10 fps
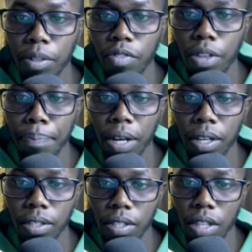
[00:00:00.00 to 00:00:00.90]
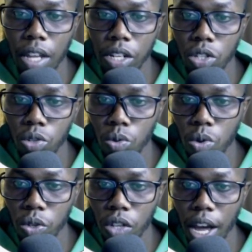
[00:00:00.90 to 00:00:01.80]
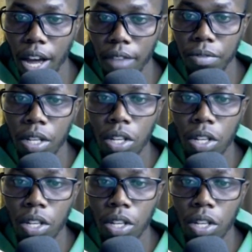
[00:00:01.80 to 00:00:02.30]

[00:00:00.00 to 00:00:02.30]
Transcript: the packages that TrueHost have.